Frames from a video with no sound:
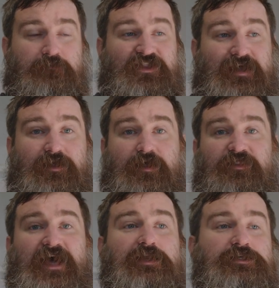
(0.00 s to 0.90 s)
that
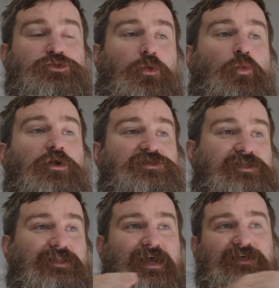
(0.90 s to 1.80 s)
that is the worst
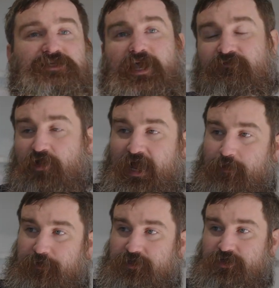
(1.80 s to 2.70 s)
thing that has ever
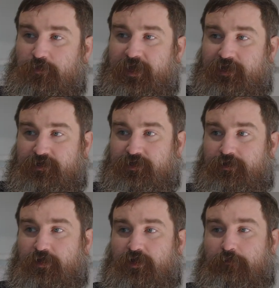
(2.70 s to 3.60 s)
happened to humanity,